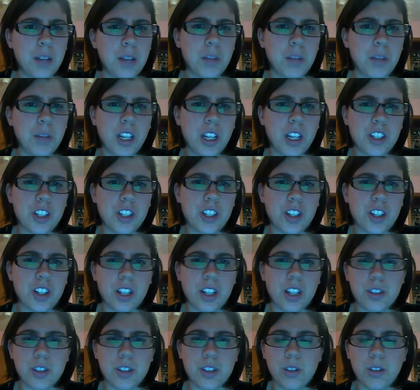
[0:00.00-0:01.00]
making sure
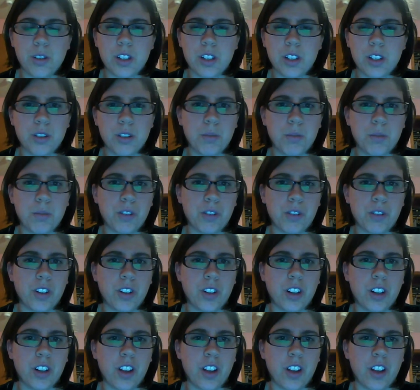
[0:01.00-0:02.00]
that students who
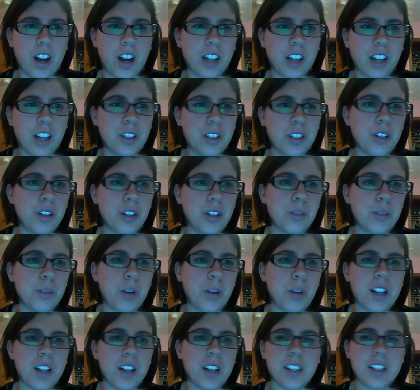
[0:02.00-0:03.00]
prefer the audio
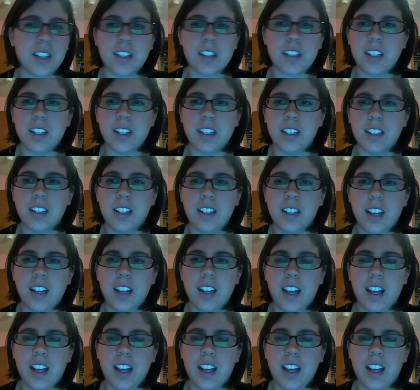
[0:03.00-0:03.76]
processing,